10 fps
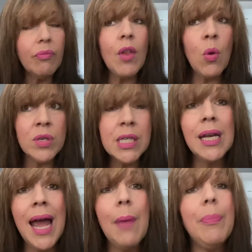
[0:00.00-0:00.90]
what's
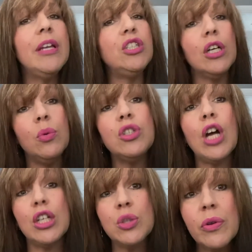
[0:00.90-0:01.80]
going to happen is you're going to
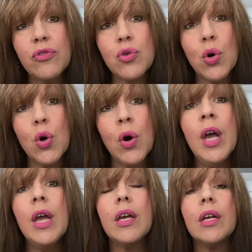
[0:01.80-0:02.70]
start to withdraw
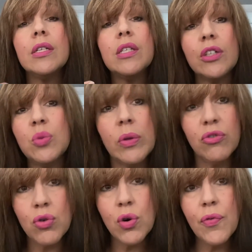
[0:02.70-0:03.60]
you're going to start to
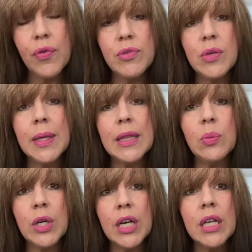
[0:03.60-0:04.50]
withdraw from doing the
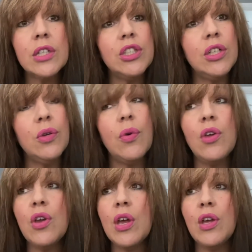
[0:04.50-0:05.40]
work because you,
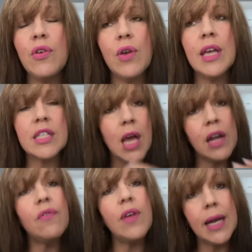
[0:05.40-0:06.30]
you you it's
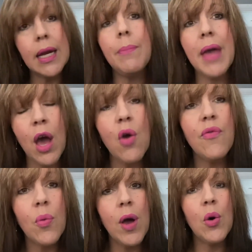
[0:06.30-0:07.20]
kind of feeling a bit
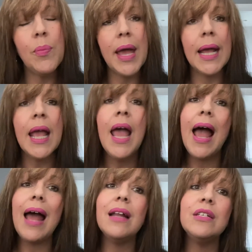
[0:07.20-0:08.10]
overwhelming
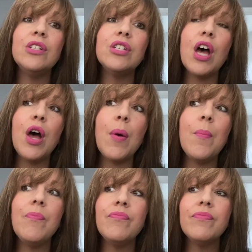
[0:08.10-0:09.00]
and um